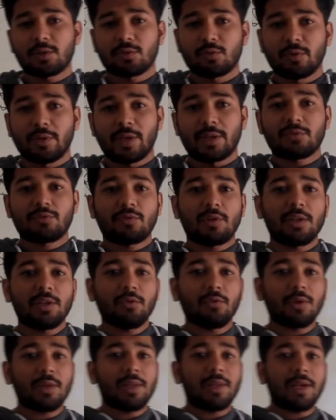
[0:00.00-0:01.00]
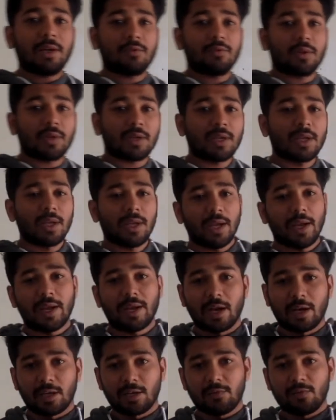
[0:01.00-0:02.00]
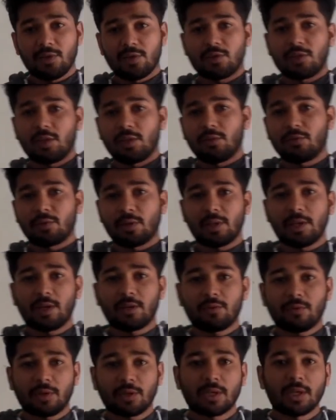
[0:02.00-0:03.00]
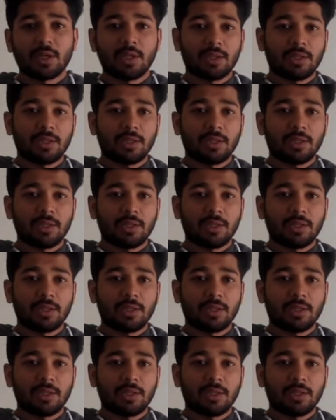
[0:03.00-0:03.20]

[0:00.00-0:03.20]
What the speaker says: So natural neural network and artificial neural network.